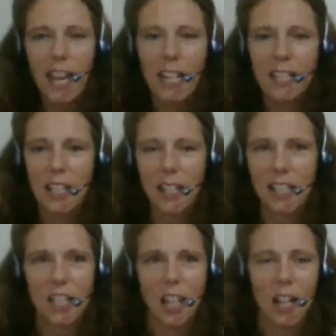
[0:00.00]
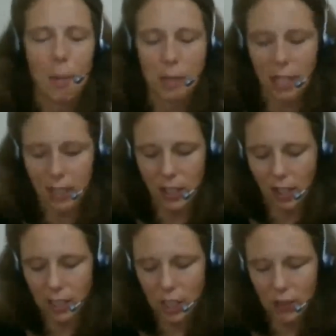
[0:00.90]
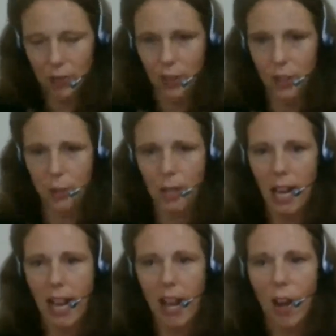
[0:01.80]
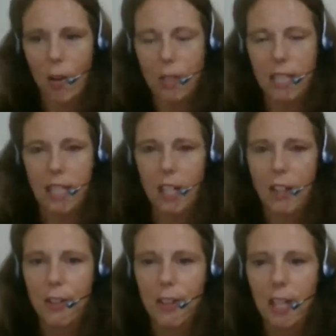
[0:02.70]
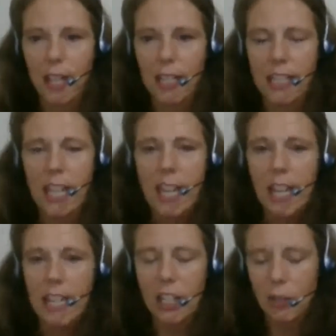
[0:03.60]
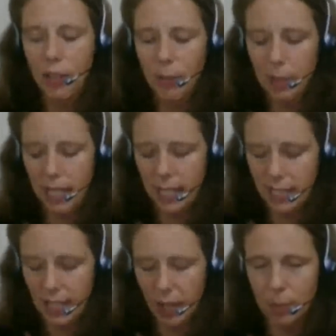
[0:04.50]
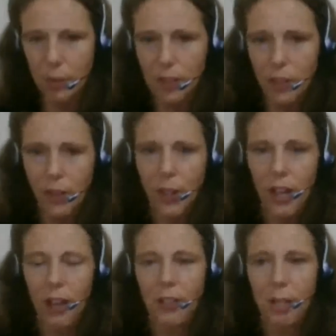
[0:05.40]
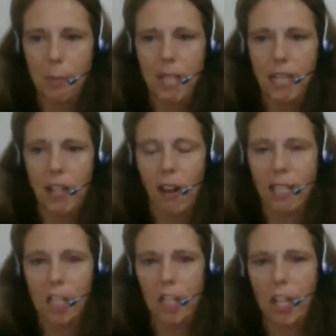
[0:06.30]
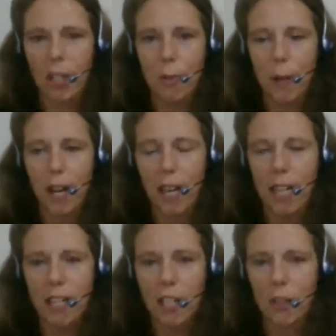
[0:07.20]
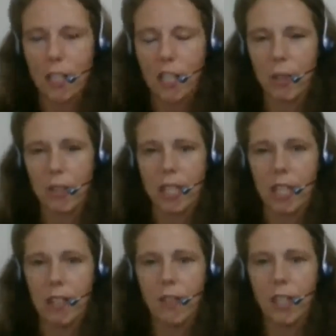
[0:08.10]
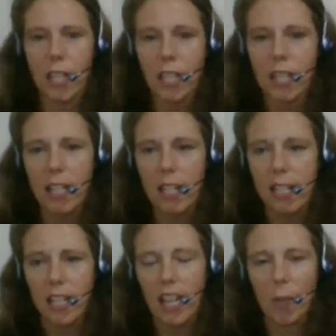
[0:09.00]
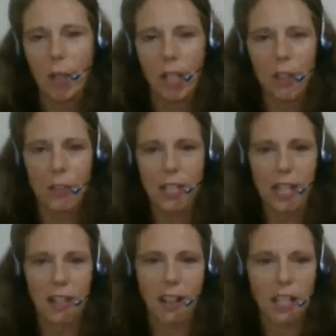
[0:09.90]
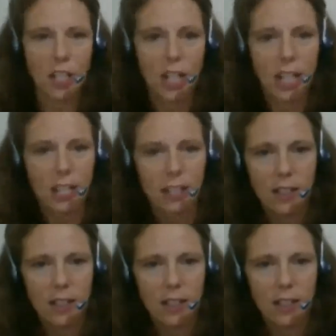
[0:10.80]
excellent job. Technology for your house and other things. Can you give me an example of some technology that you buy? You said your TV. And what other technology?